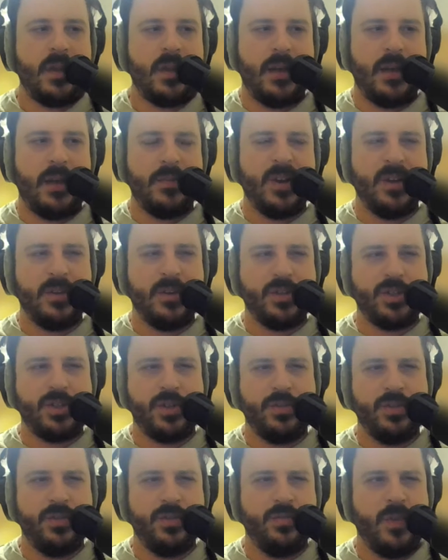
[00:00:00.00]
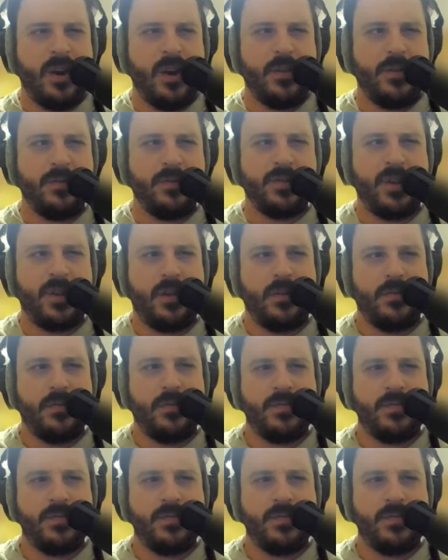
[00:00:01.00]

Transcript: I'm going to show you where those go.